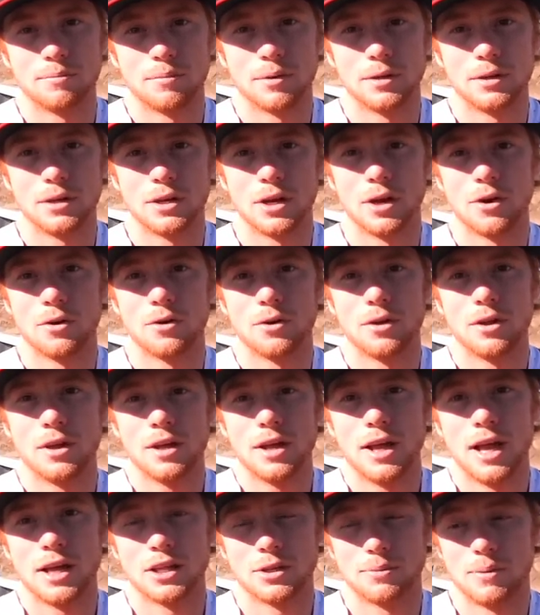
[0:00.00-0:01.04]
But you know,
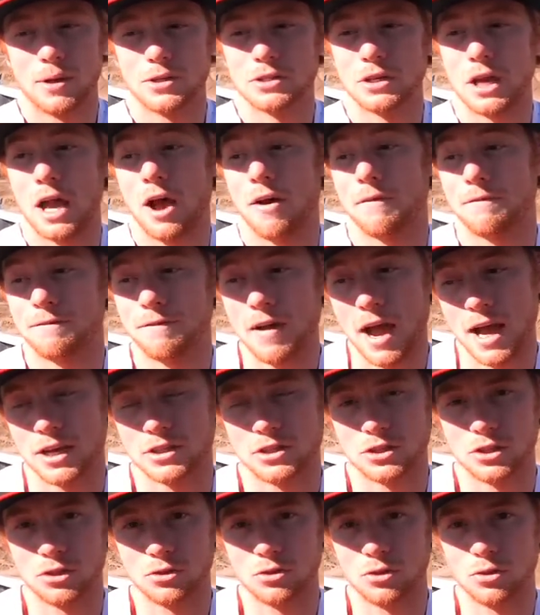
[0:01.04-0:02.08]
it depends on how
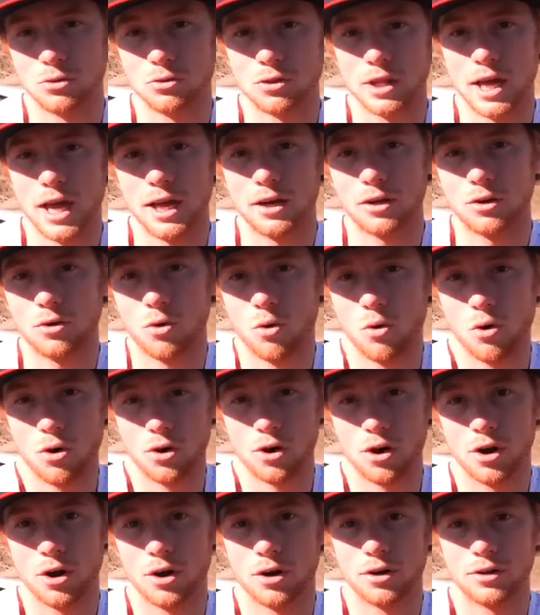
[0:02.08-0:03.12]
fast you do that
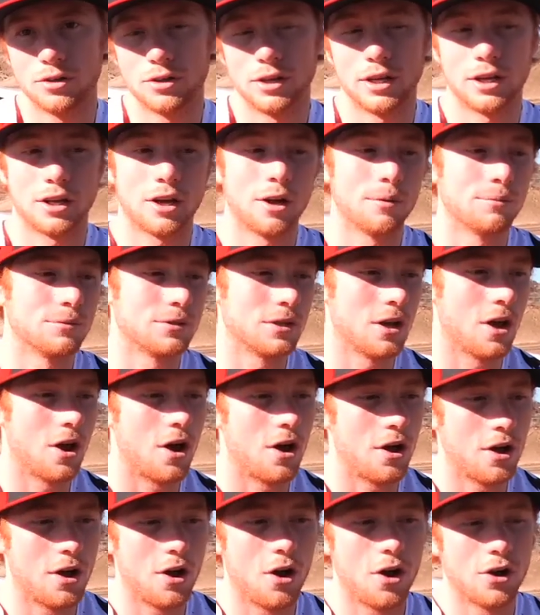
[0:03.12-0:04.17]
corner that comes
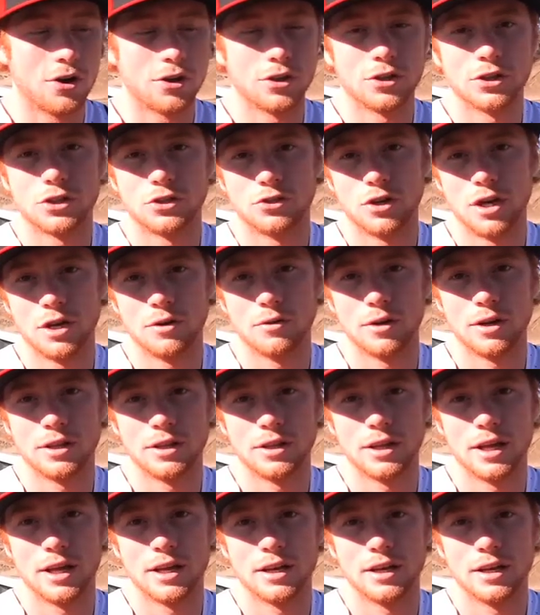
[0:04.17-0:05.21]
on, onto the straightaway
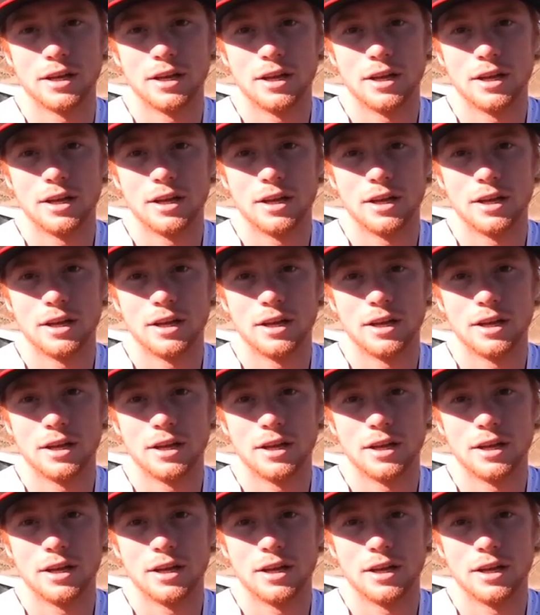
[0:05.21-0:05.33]
that